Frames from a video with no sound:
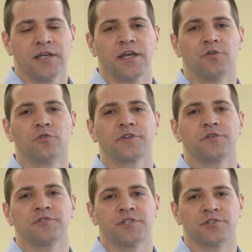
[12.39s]
An
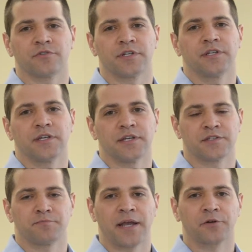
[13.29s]
overuse injury is
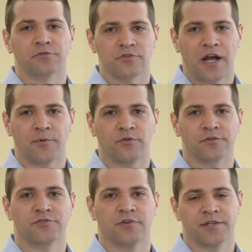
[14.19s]
microtrauma or
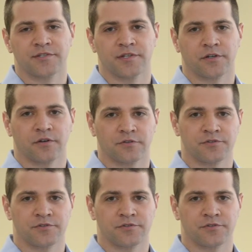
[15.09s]
stress that occurs